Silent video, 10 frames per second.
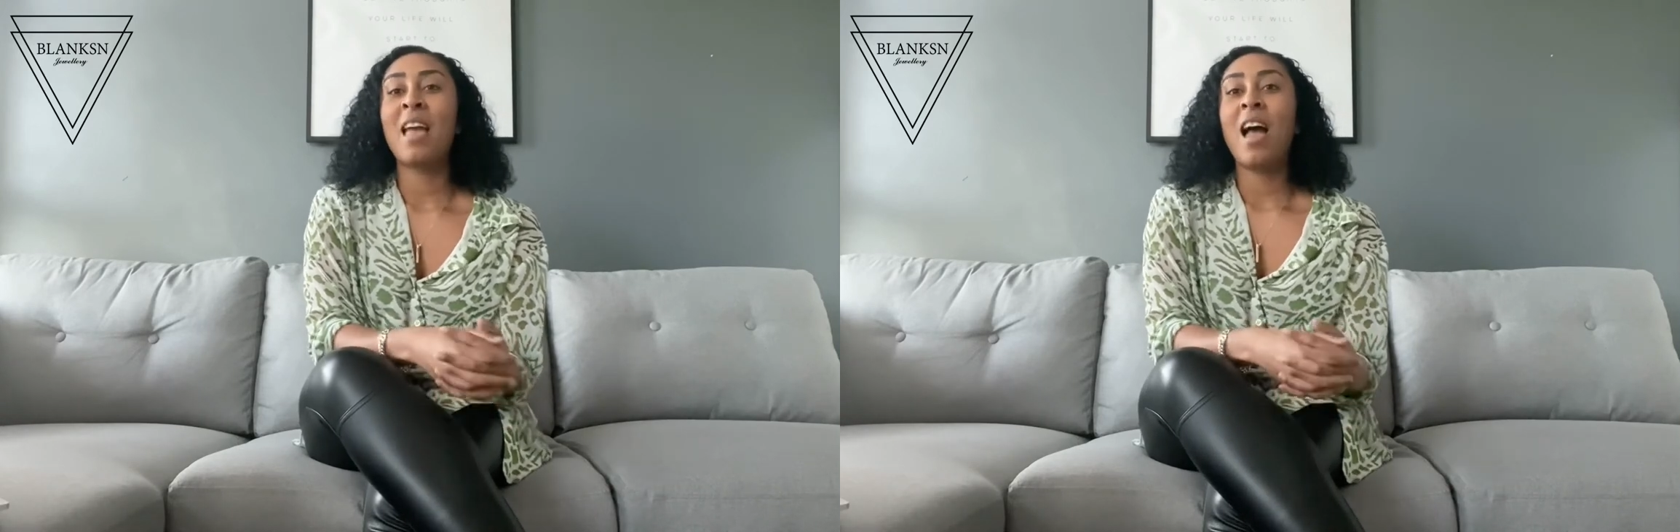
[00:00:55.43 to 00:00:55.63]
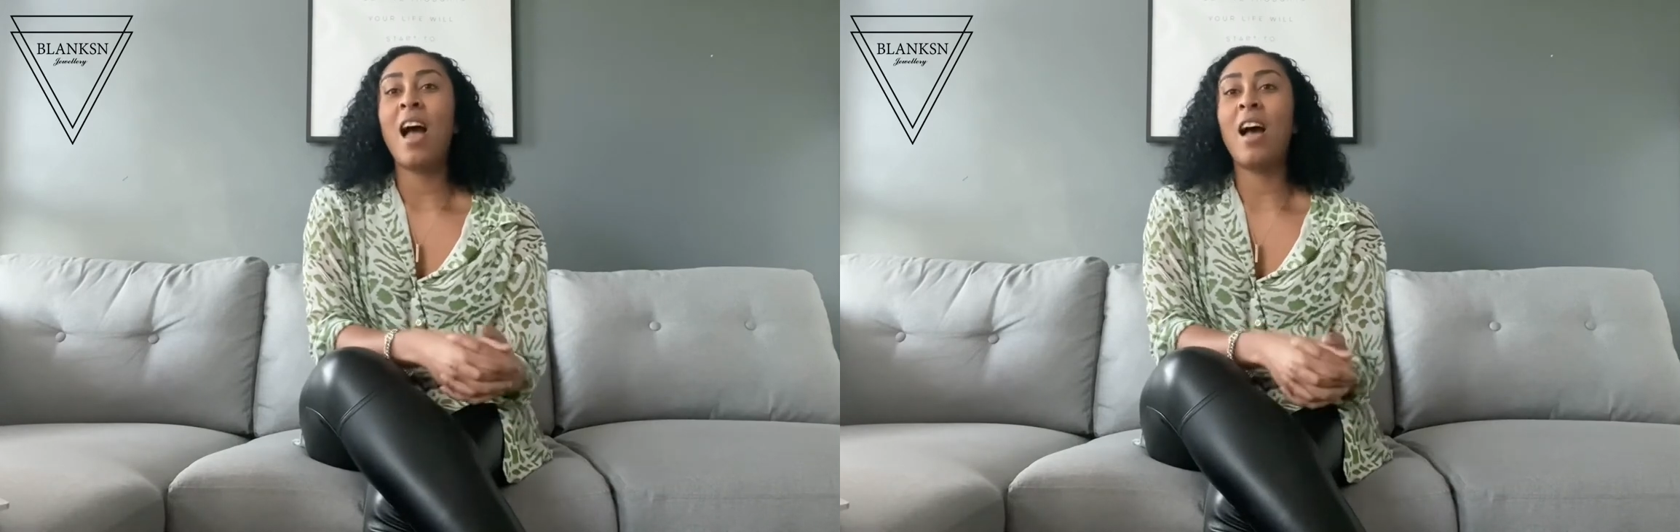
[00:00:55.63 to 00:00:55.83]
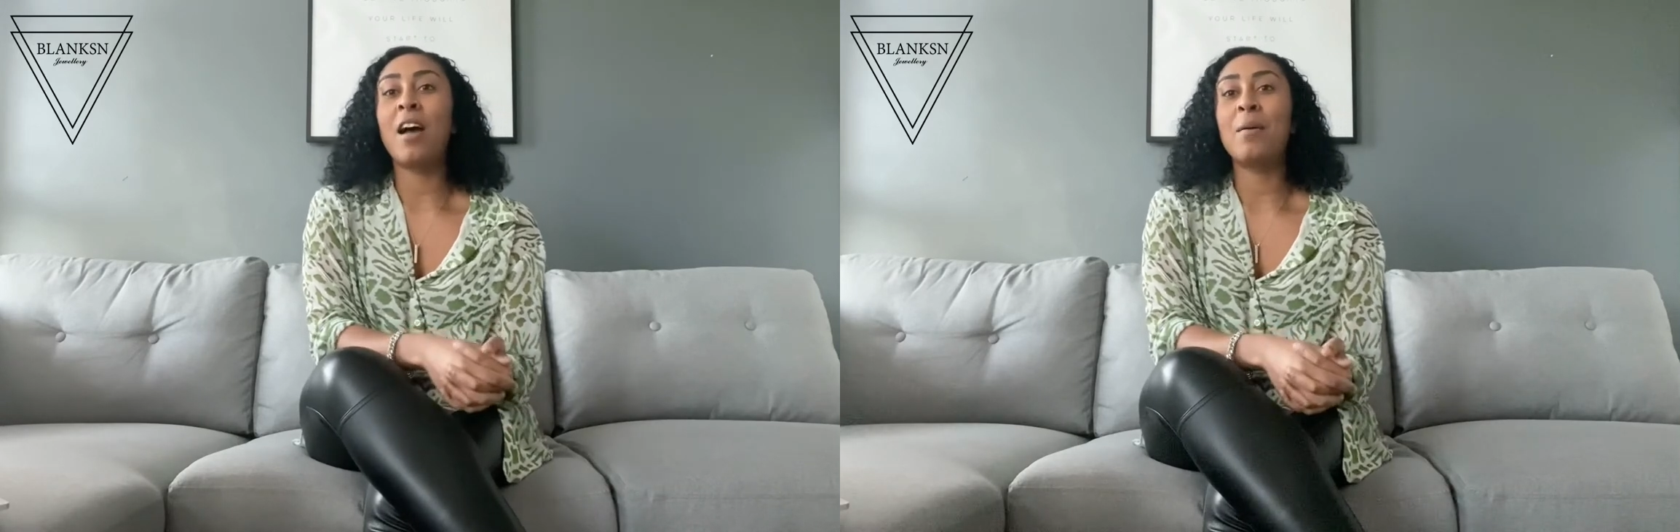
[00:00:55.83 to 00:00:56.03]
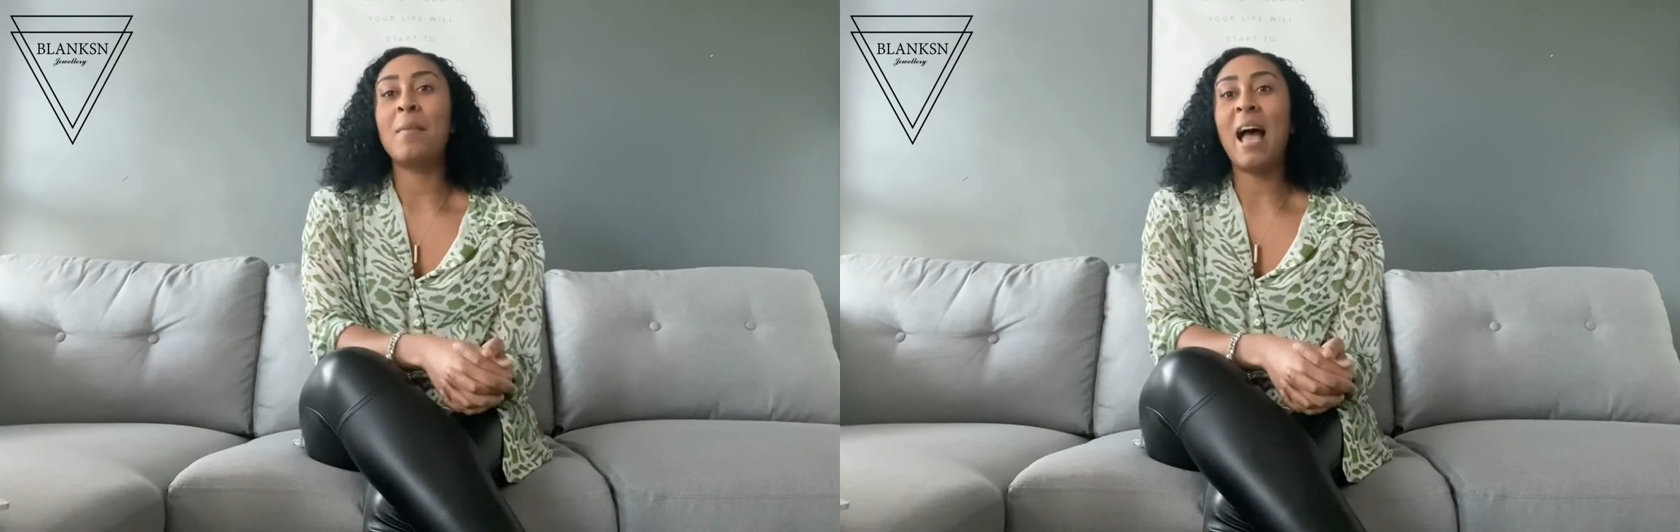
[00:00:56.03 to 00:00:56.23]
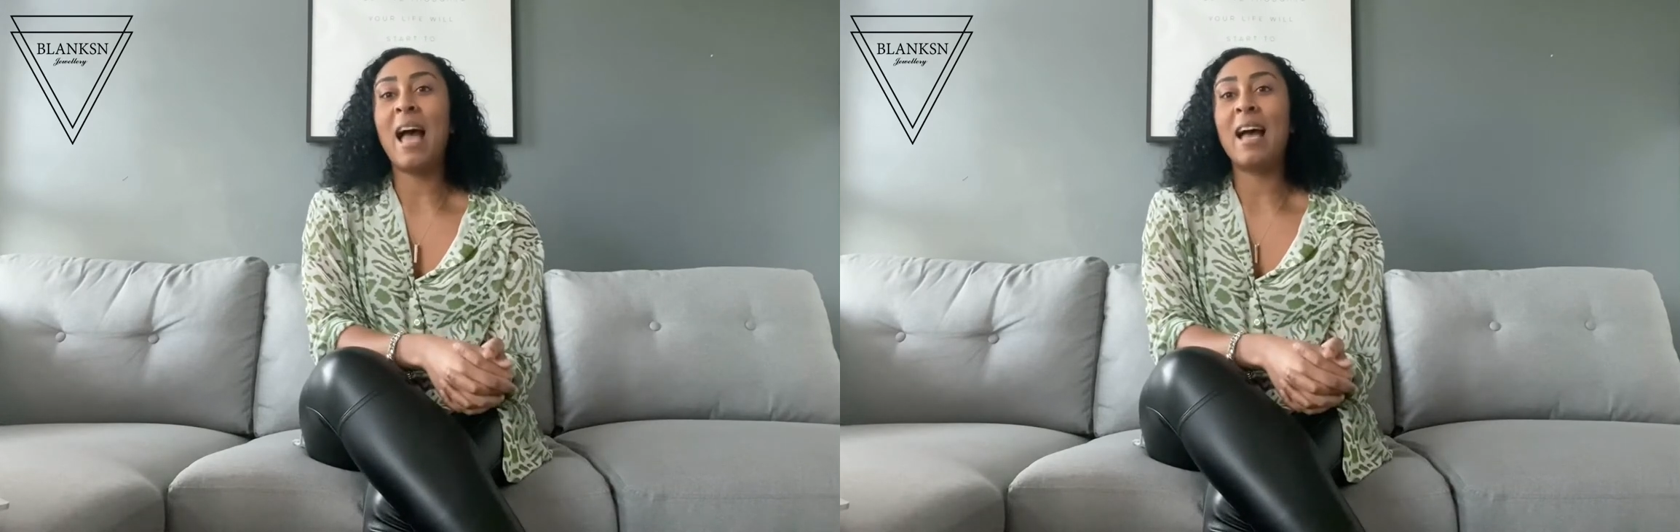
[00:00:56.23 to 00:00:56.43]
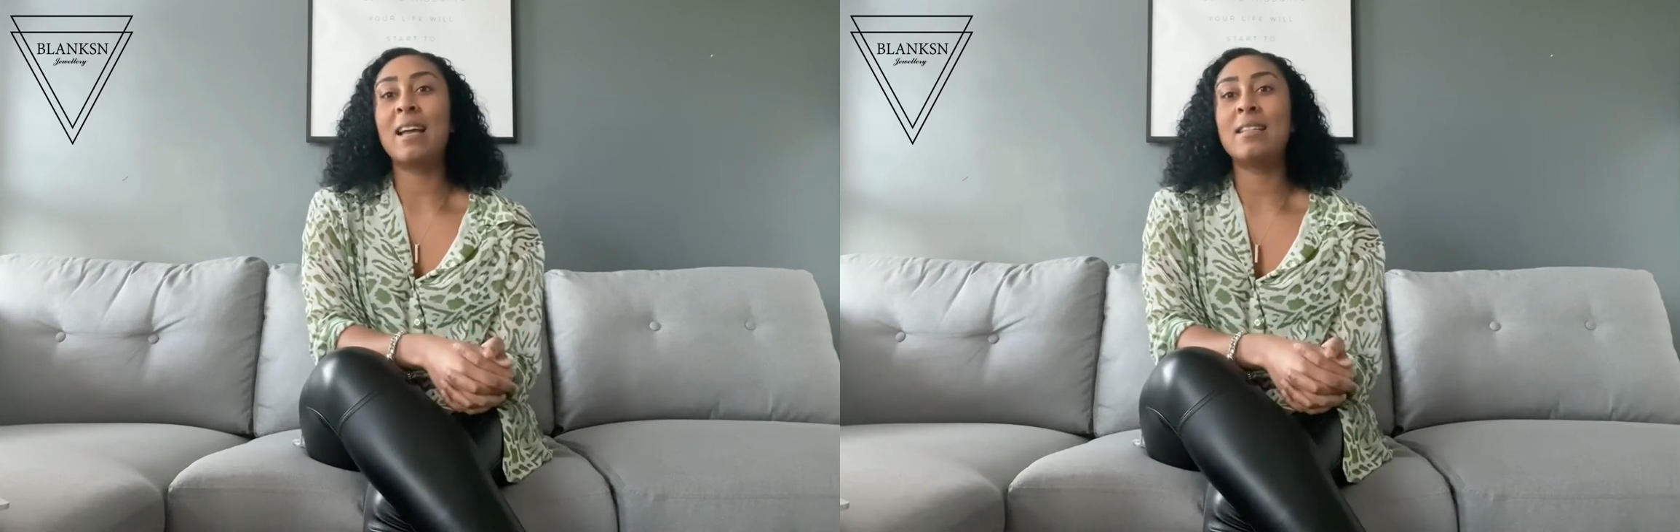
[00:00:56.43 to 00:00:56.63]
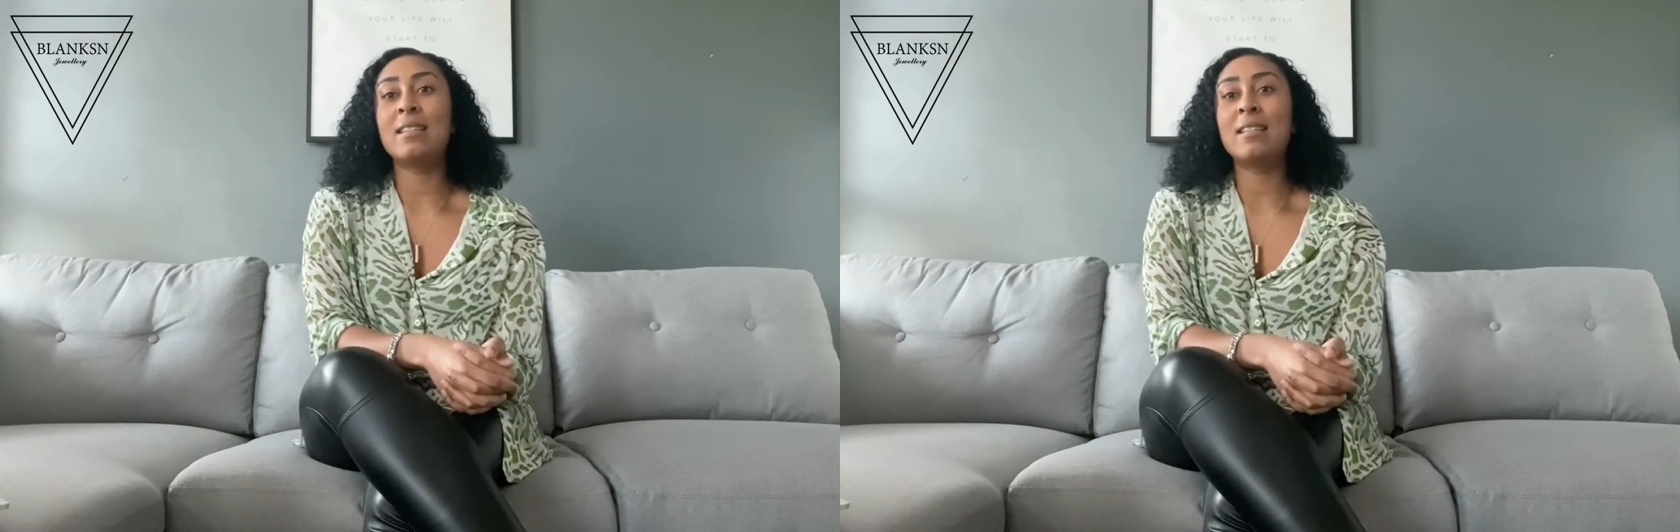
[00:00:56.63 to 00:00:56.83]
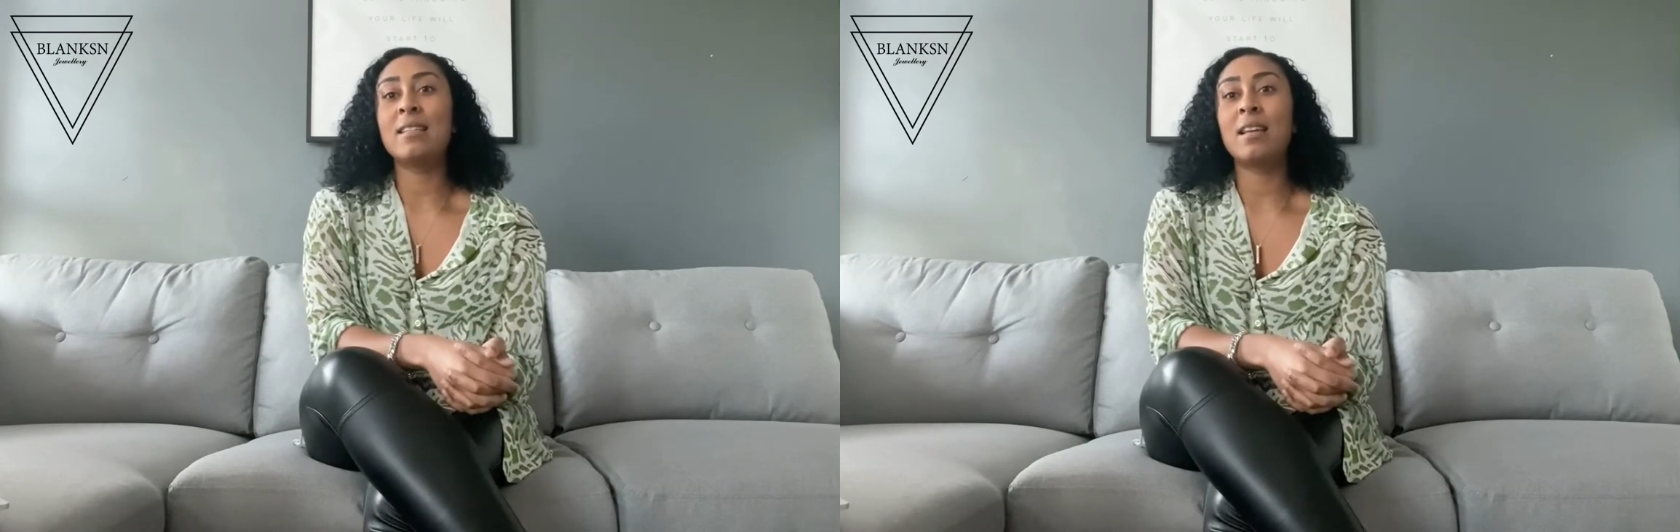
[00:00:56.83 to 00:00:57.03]

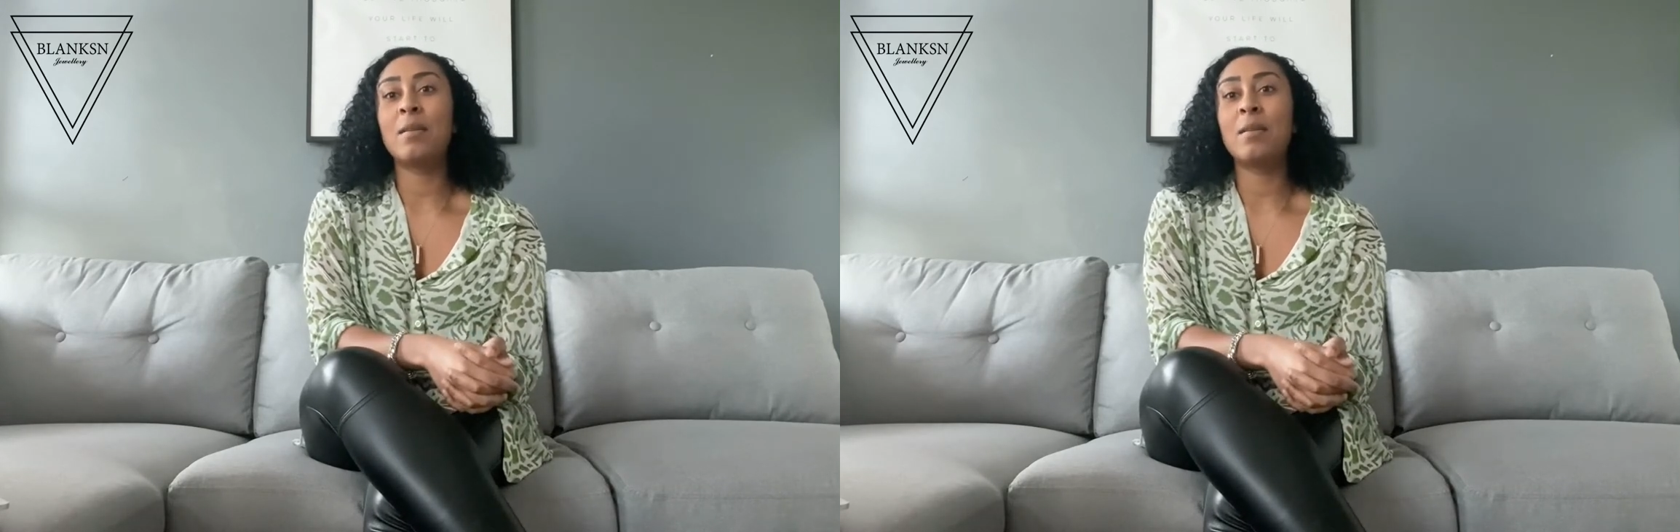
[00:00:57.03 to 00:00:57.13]
and